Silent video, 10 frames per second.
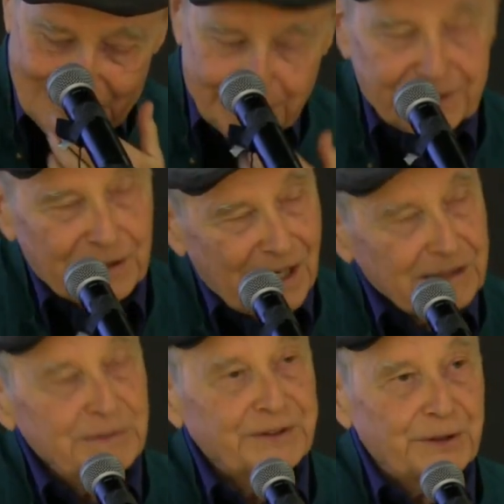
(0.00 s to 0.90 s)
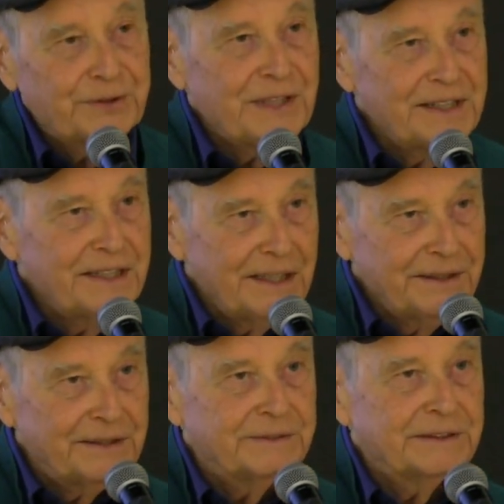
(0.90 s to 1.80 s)
But the alchemists also had
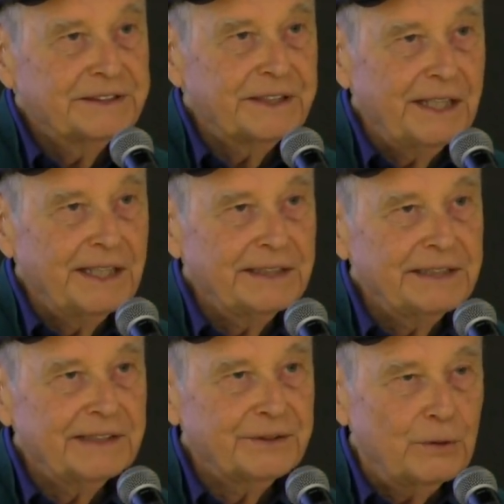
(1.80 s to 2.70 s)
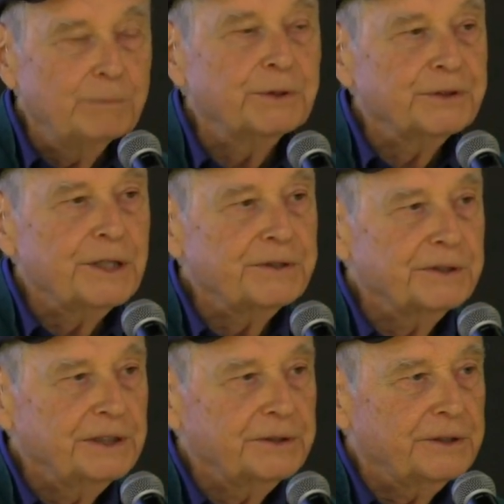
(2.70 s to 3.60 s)
another saying, and that's opus
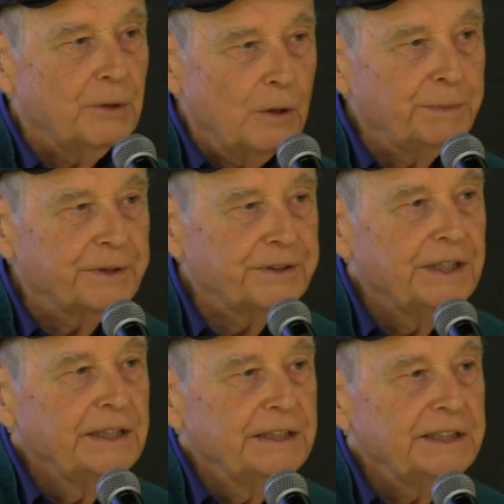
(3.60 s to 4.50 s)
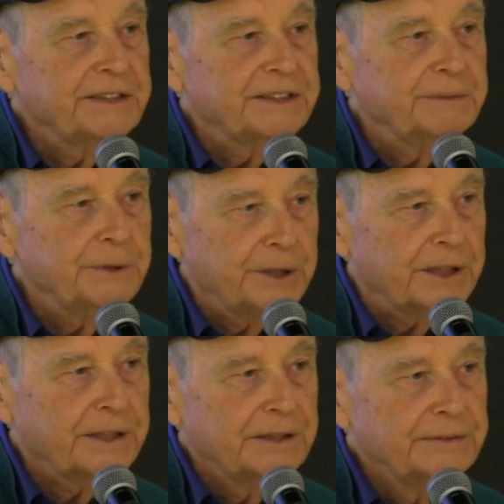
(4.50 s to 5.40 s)
contra natura. Opus is the
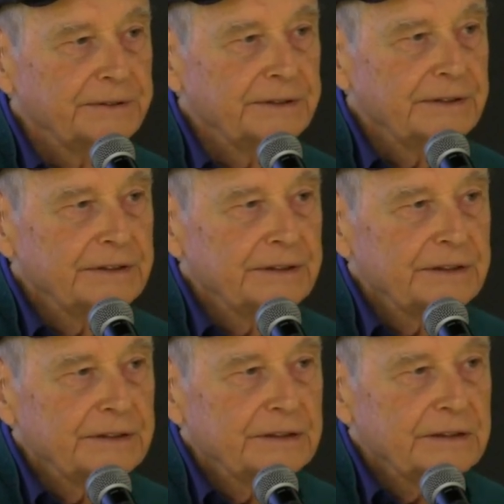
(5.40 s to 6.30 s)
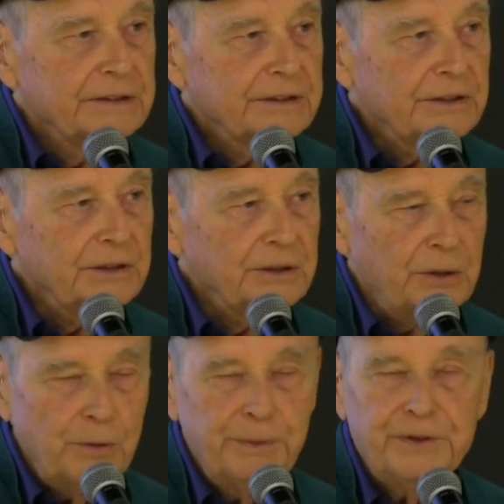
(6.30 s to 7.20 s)
work. So
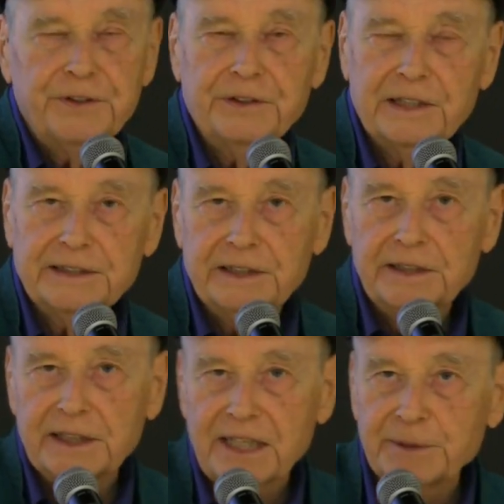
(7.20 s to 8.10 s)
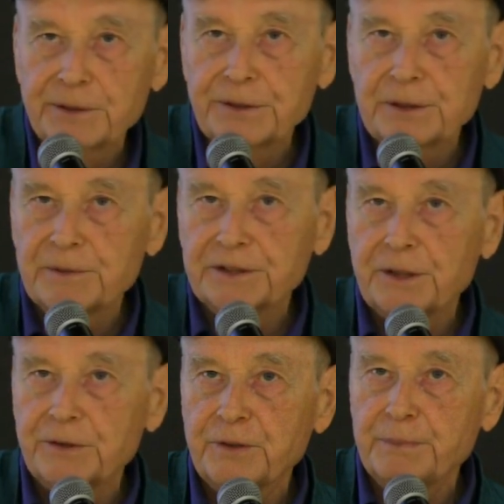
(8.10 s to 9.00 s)
opus is like the chemical term that
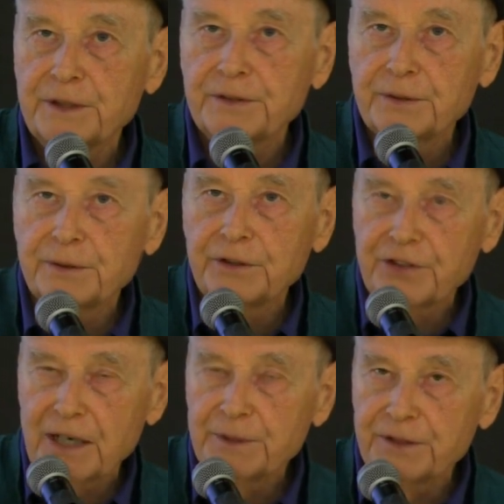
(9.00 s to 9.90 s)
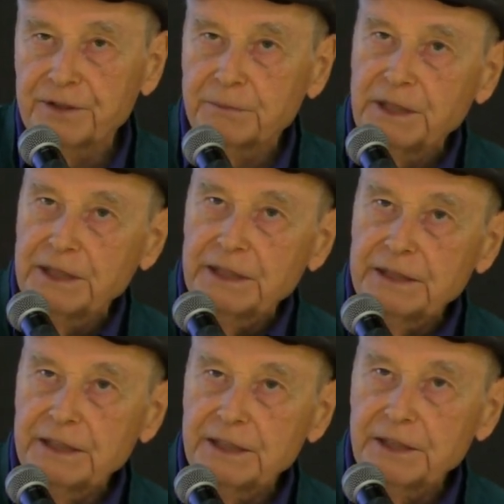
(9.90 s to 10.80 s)
corresponds to, in shamanism,
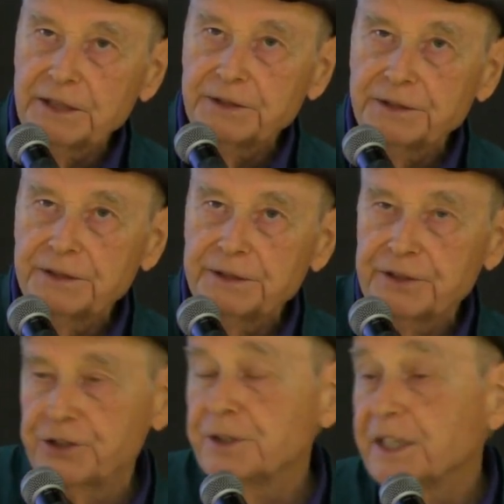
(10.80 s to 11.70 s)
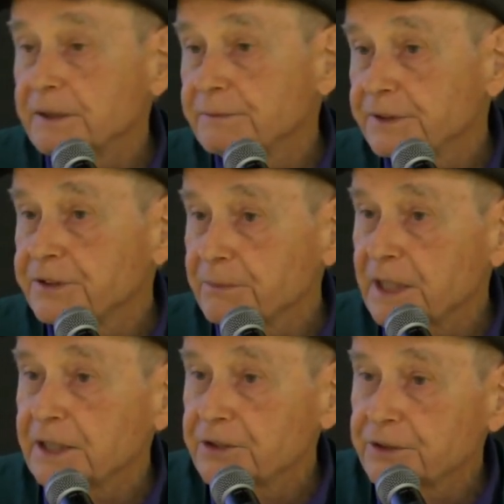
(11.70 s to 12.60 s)
the journey, the
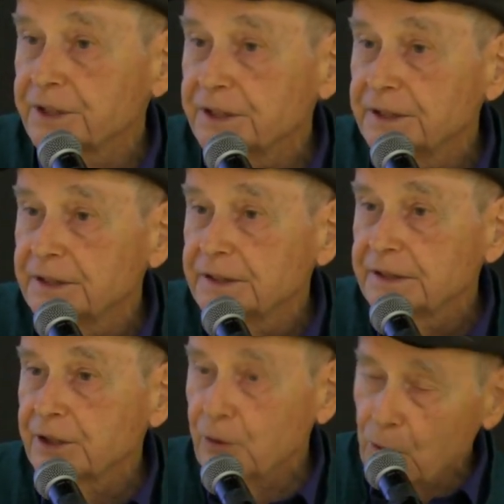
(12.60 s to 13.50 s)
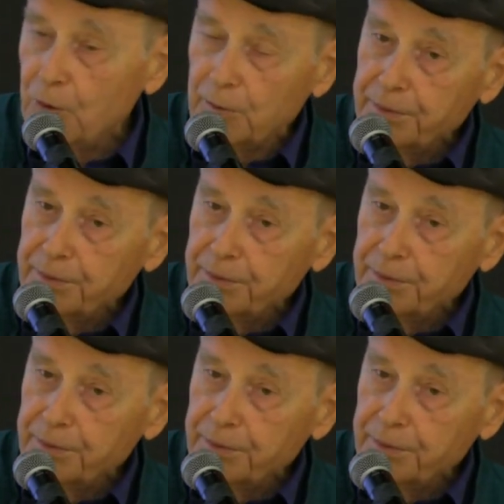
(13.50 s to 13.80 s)
shamanic journey. The core